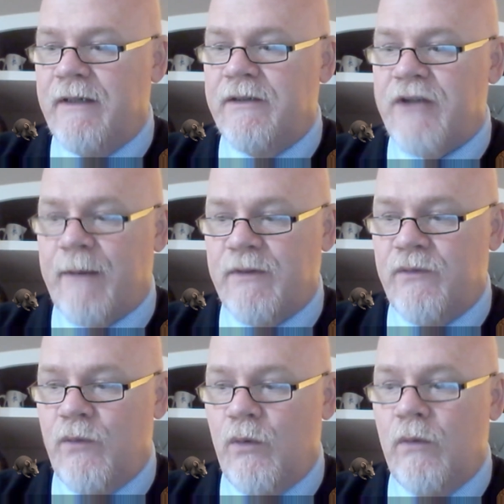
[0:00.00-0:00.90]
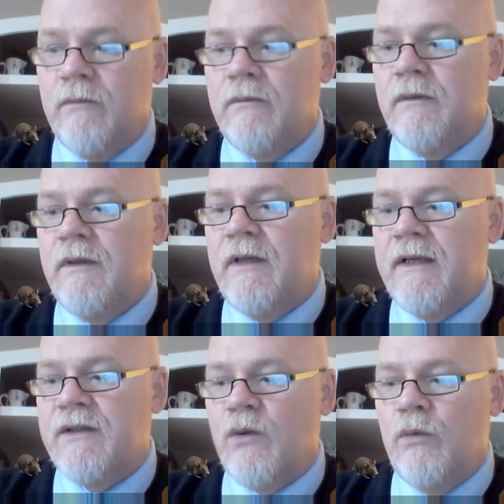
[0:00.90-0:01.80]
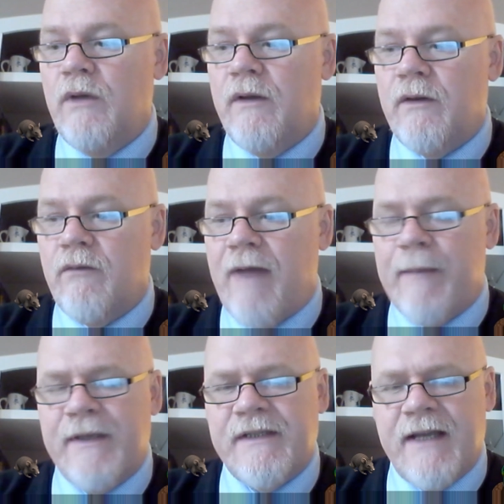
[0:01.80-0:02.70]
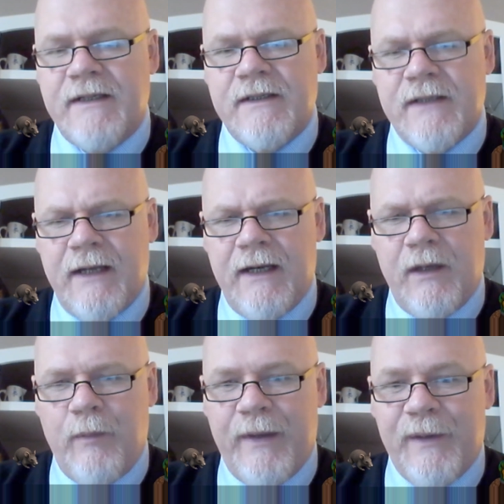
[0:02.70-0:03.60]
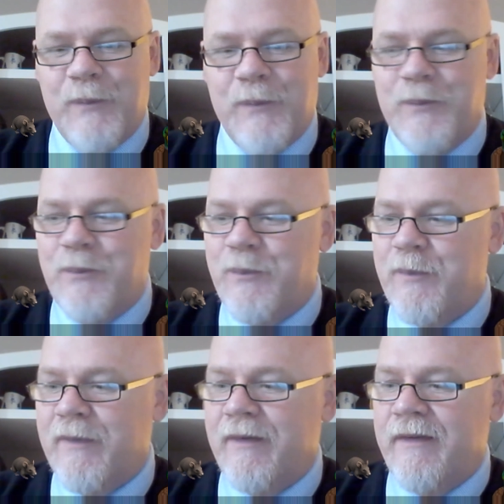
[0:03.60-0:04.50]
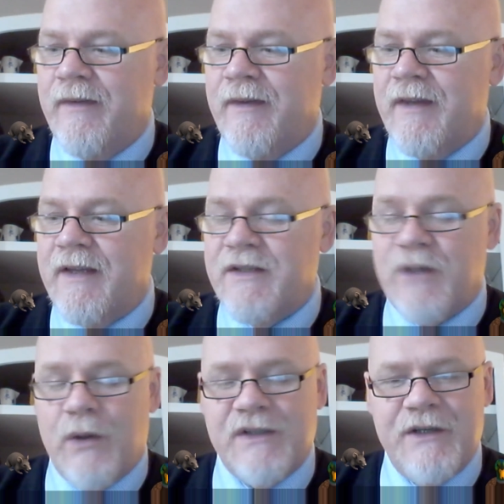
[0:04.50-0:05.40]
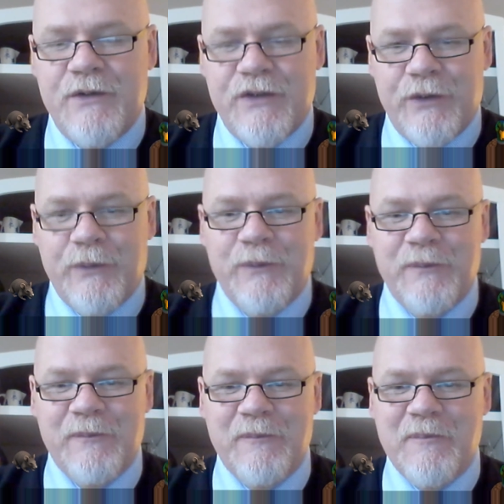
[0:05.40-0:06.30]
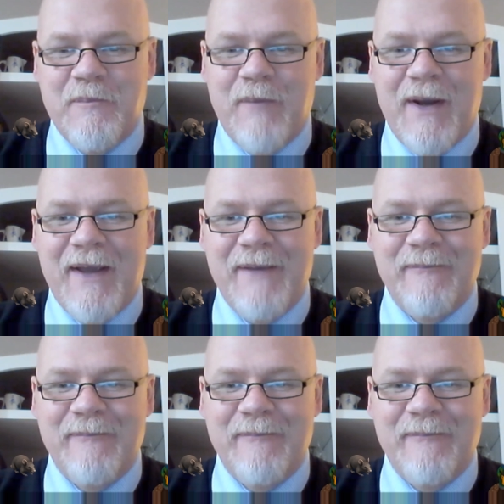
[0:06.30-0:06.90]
chapter 4, is called The Rabbit Sends a Little Bill. So I'll see you soon. Bye.